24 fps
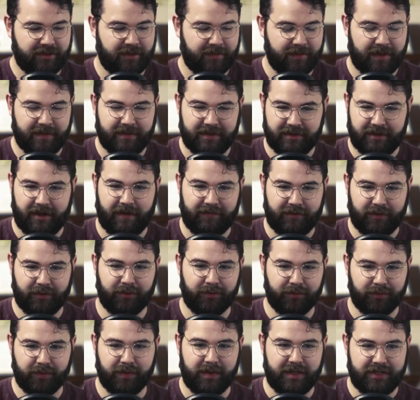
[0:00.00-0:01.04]
sometimes you have to
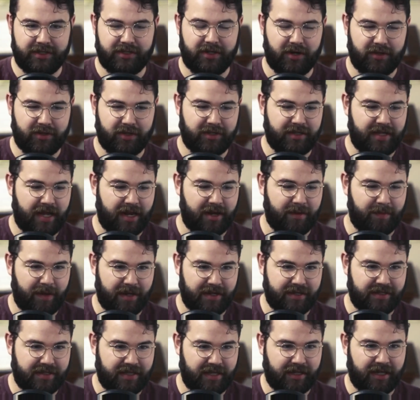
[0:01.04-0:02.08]
restart the
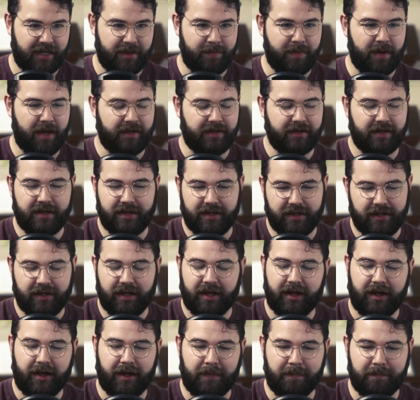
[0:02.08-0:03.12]
database thingy, but
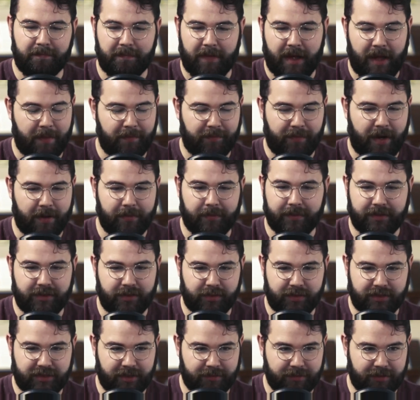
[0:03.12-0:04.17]
um, I'm probably
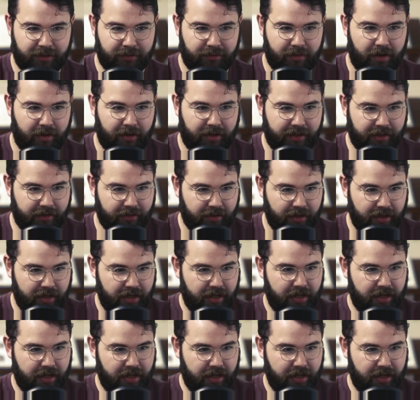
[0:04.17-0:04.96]
doing something wrong here.